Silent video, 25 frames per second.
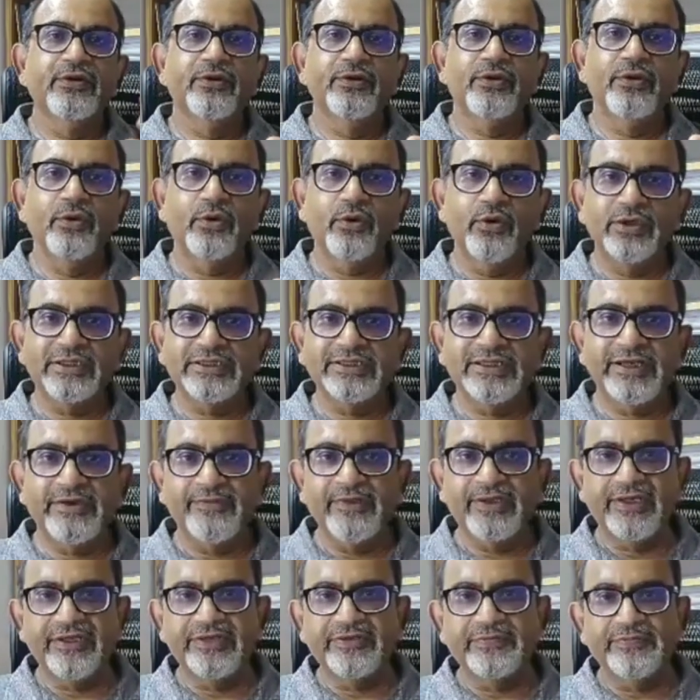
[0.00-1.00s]
No
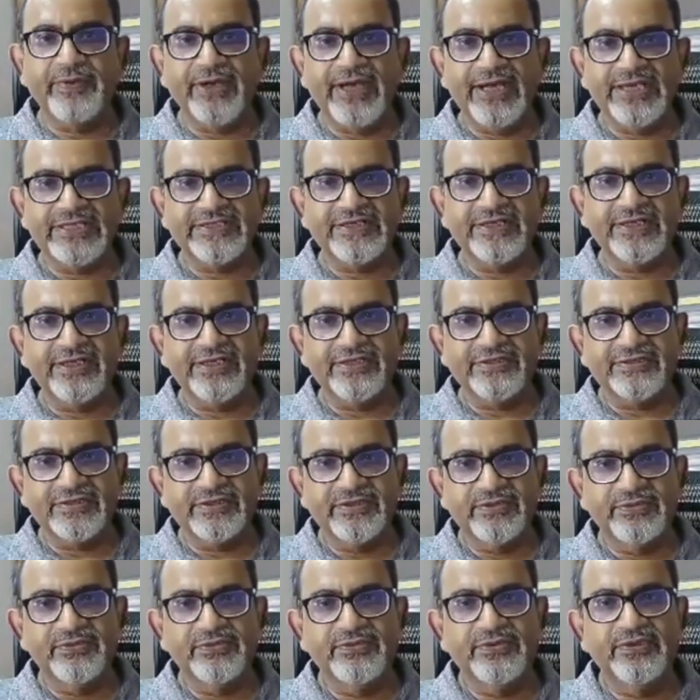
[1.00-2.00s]
examiner is biased against
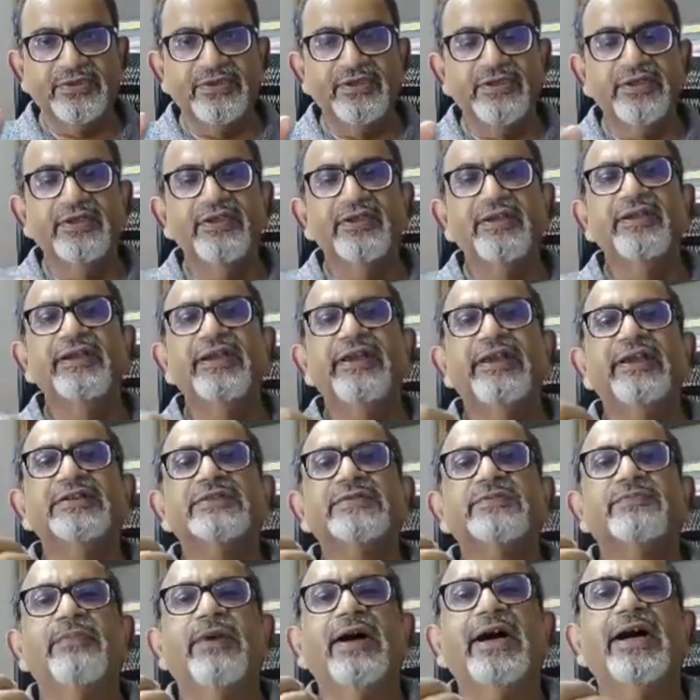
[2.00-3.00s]
you. A
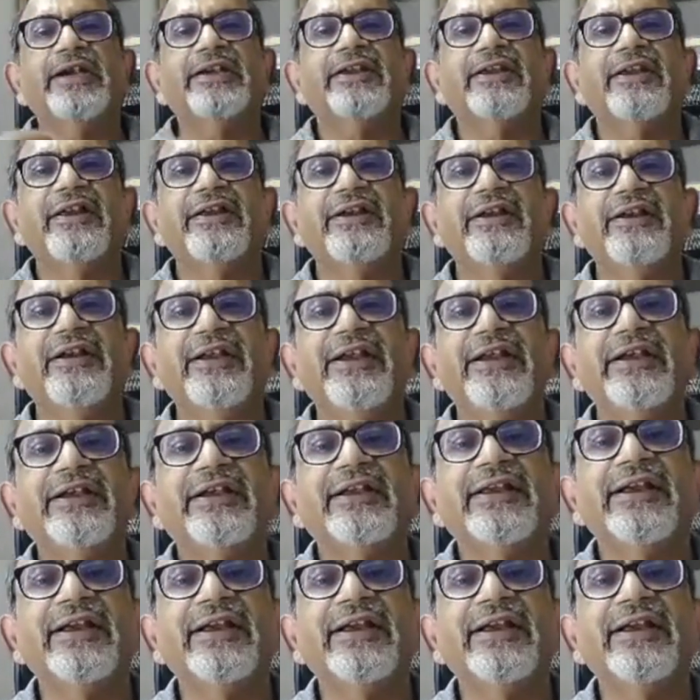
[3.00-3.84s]
smart candidate